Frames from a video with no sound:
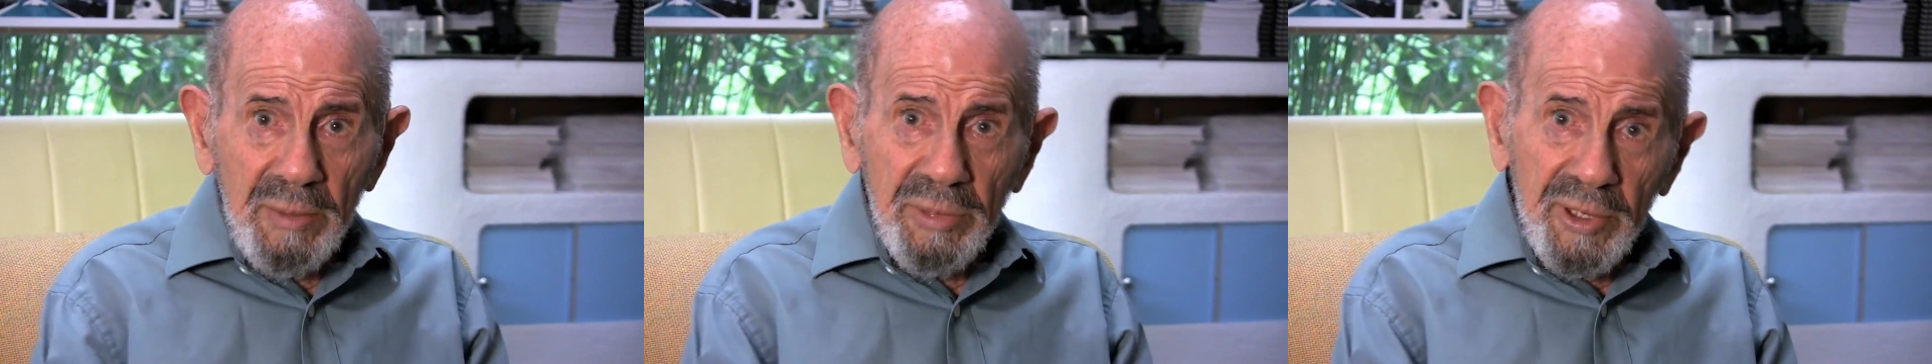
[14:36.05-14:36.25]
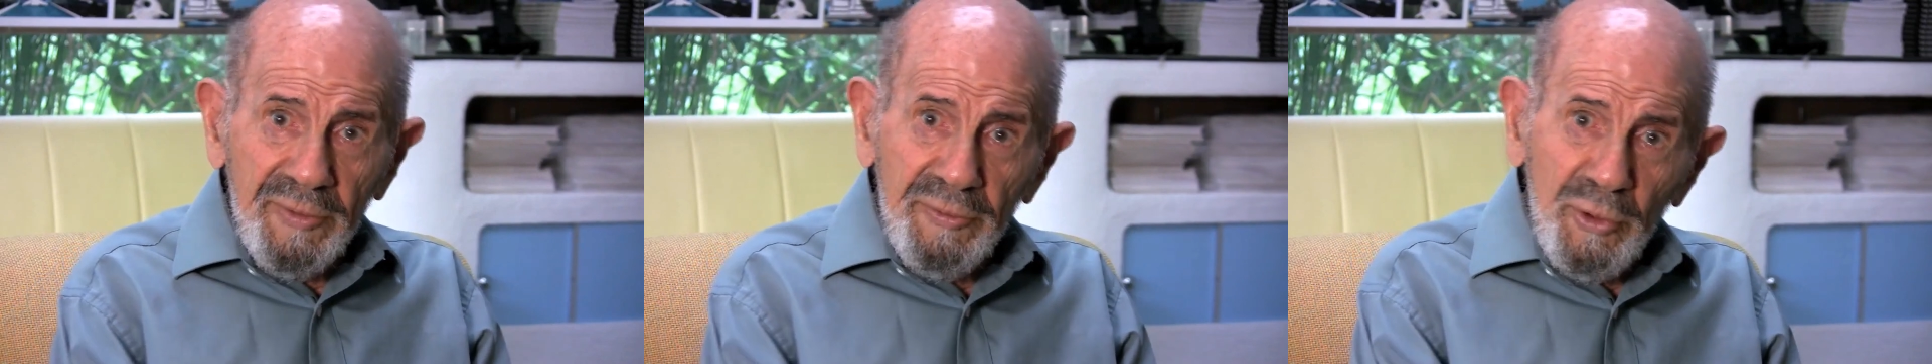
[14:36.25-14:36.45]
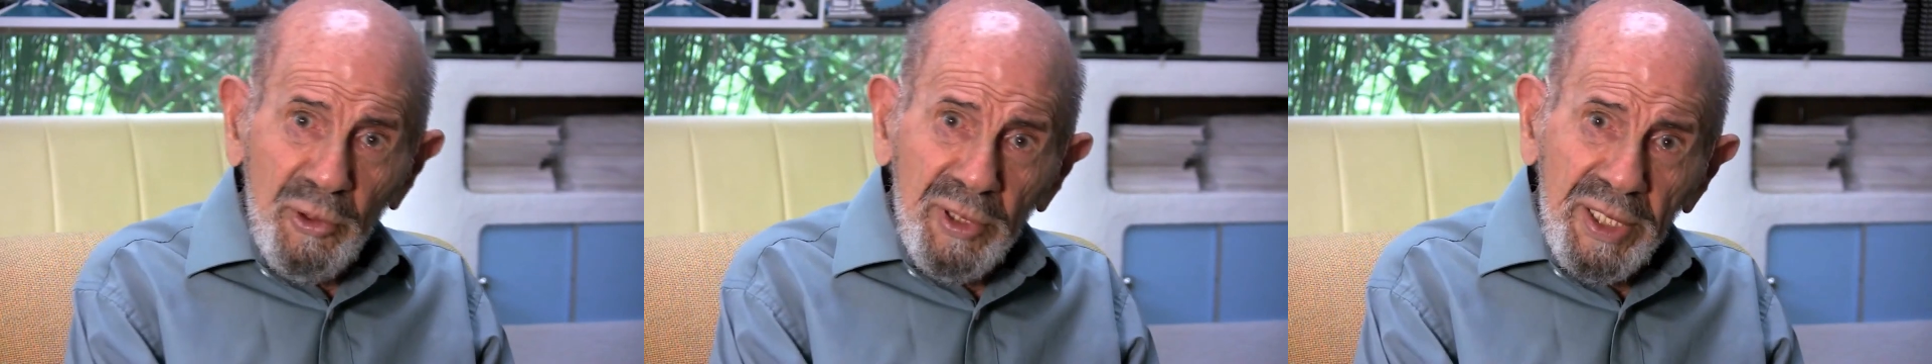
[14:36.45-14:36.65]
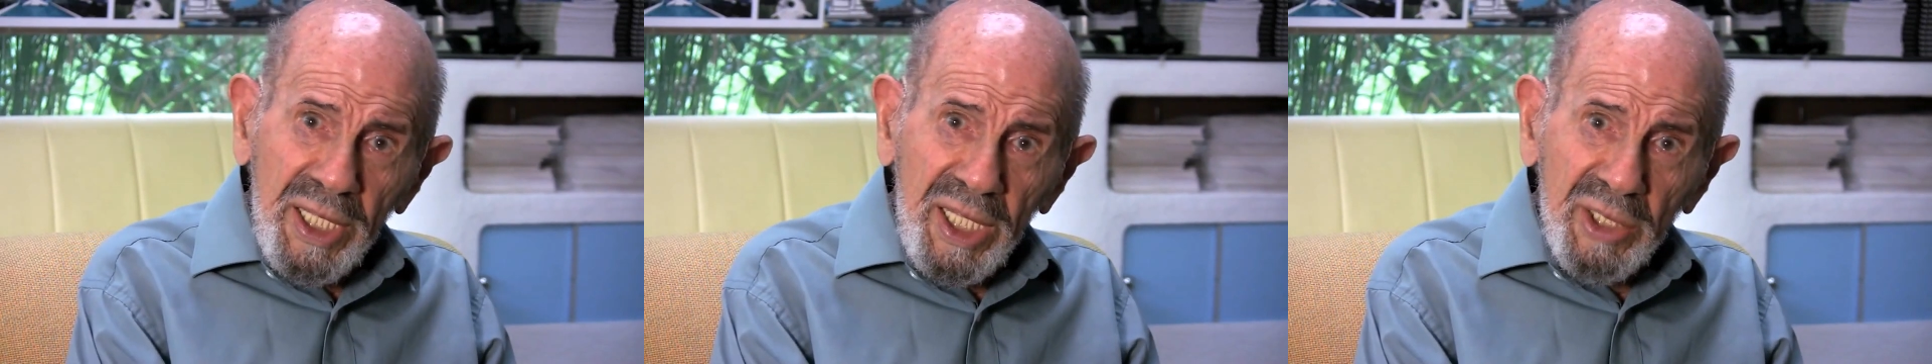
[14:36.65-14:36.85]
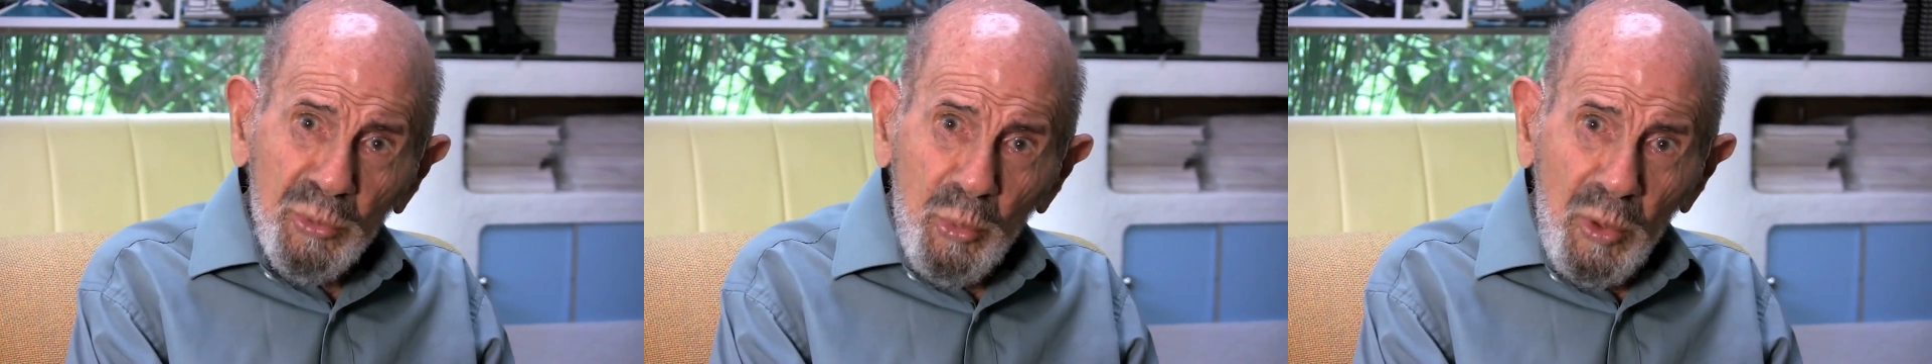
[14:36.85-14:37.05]
But if you only
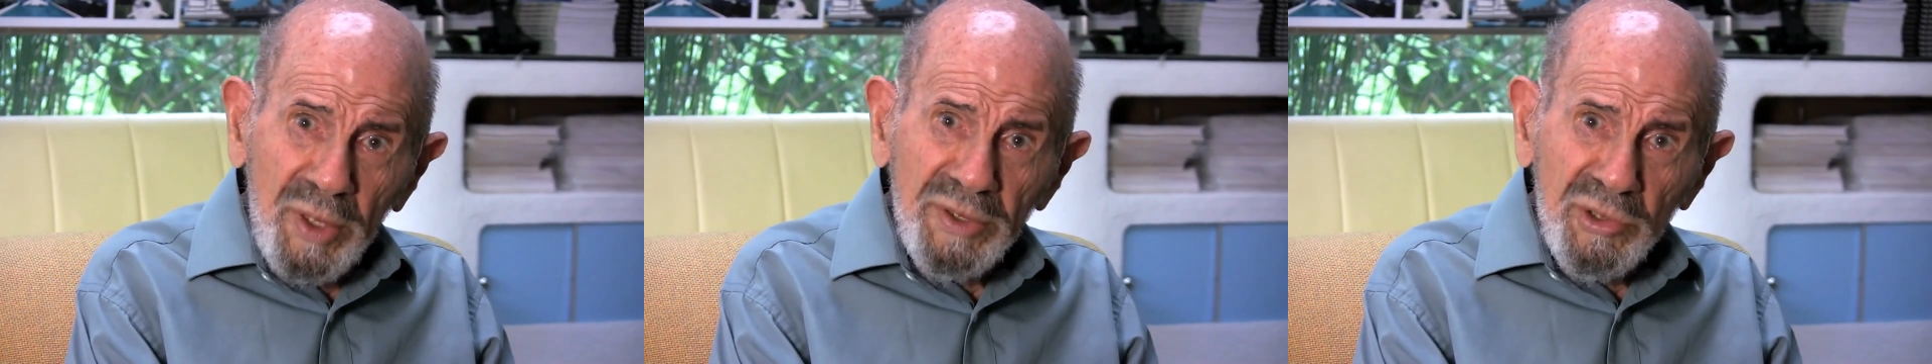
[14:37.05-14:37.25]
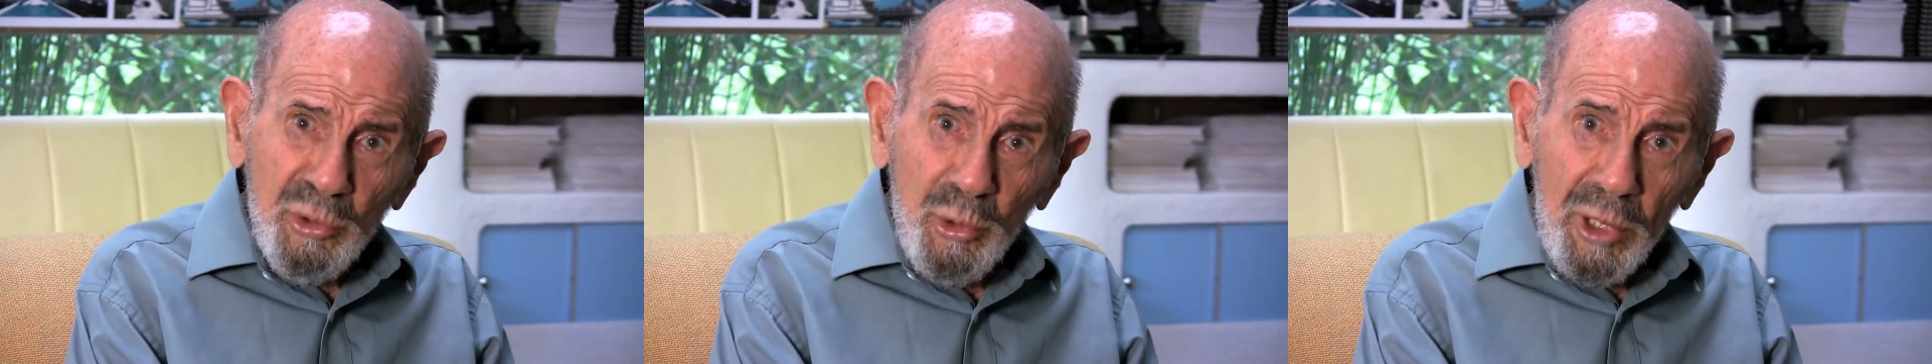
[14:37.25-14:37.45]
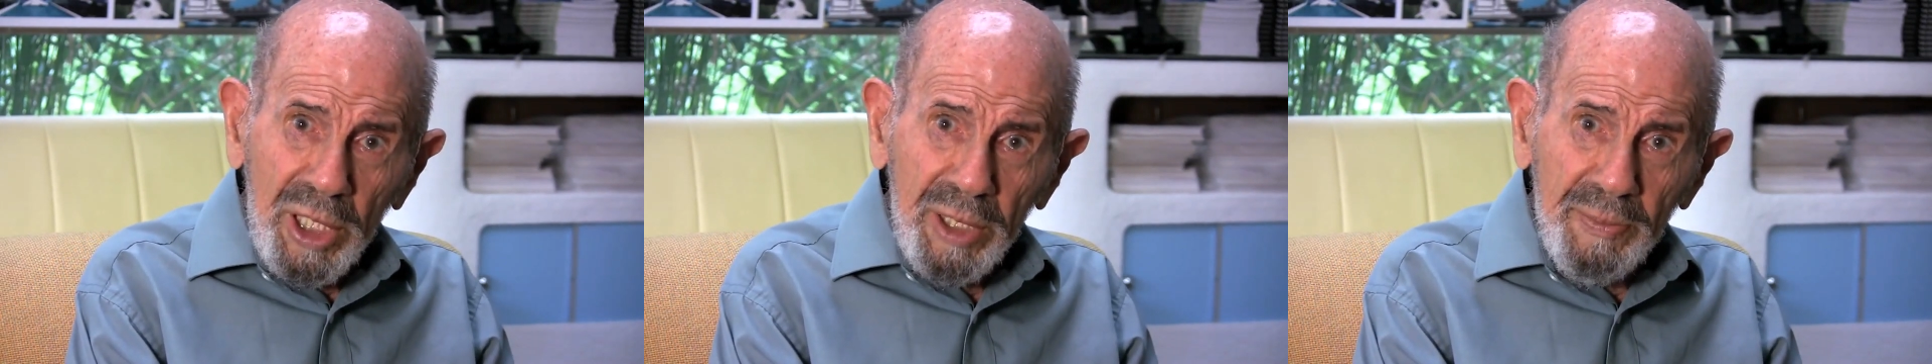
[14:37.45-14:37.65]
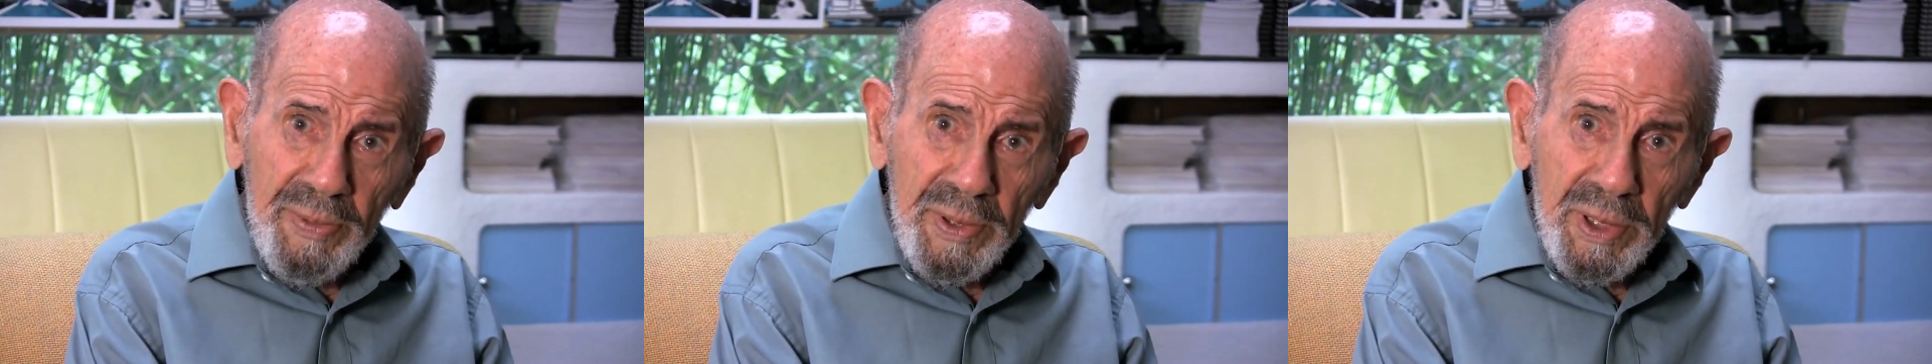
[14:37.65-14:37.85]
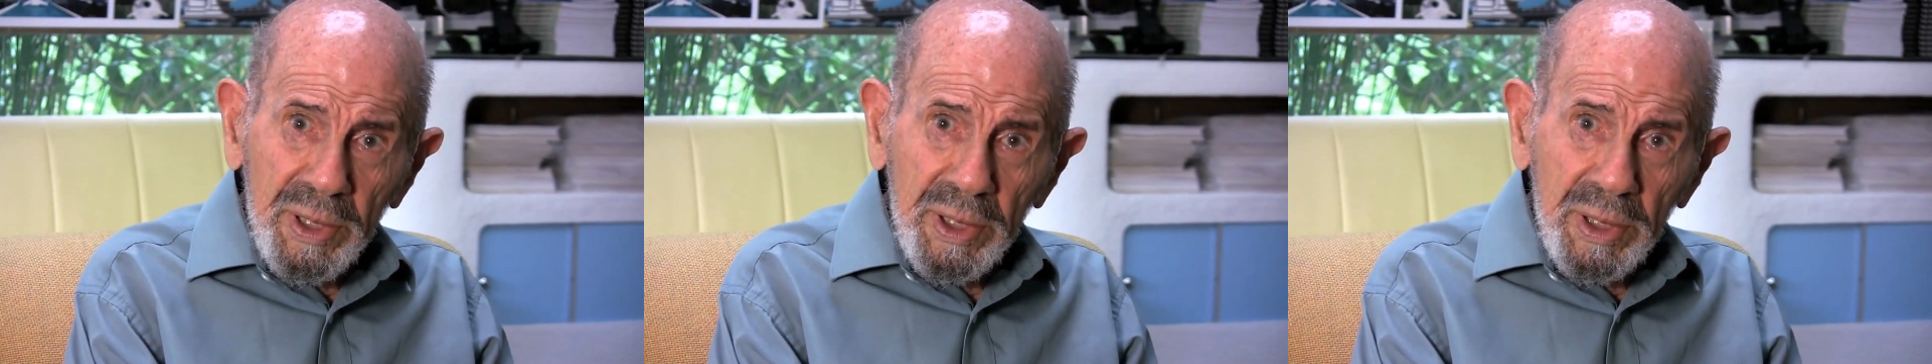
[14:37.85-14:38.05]
had 1 grape,